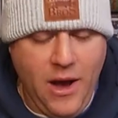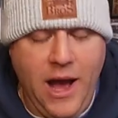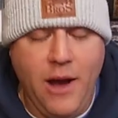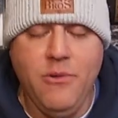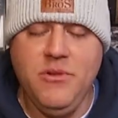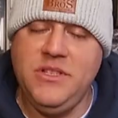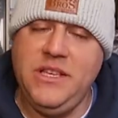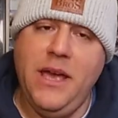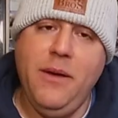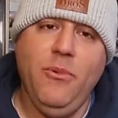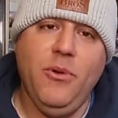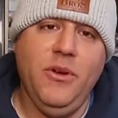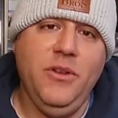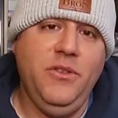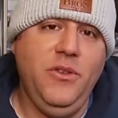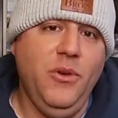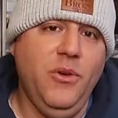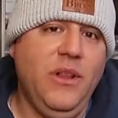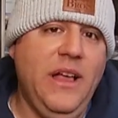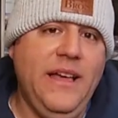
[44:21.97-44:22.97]
I was able to
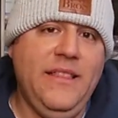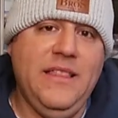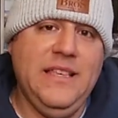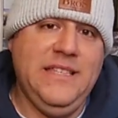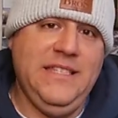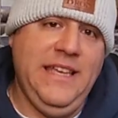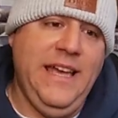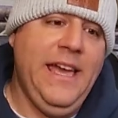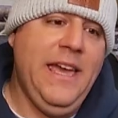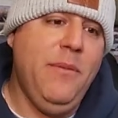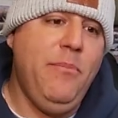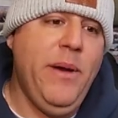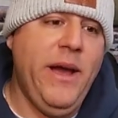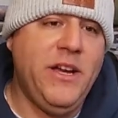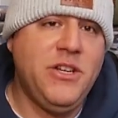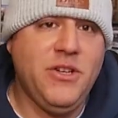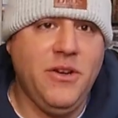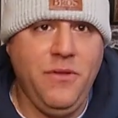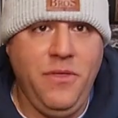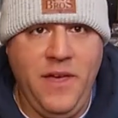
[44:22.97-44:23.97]
do like the Ziggy
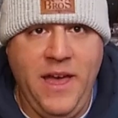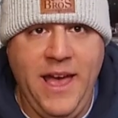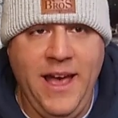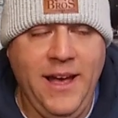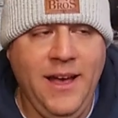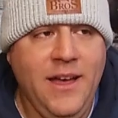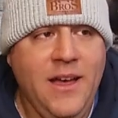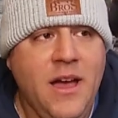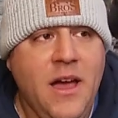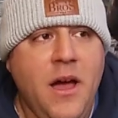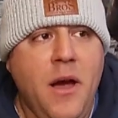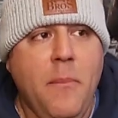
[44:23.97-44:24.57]
picture thing,